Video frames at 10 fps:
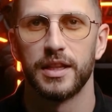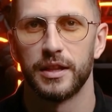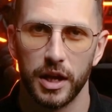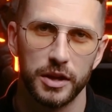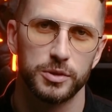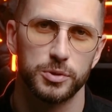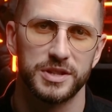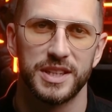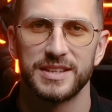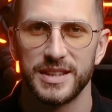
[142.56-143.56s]
and the colors will
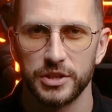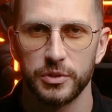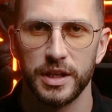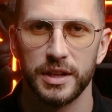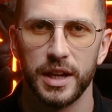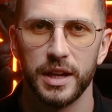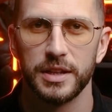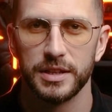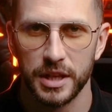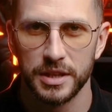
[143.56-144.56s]
stay saturated
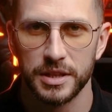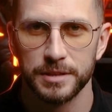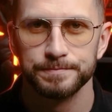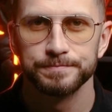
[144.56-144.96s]
and intense.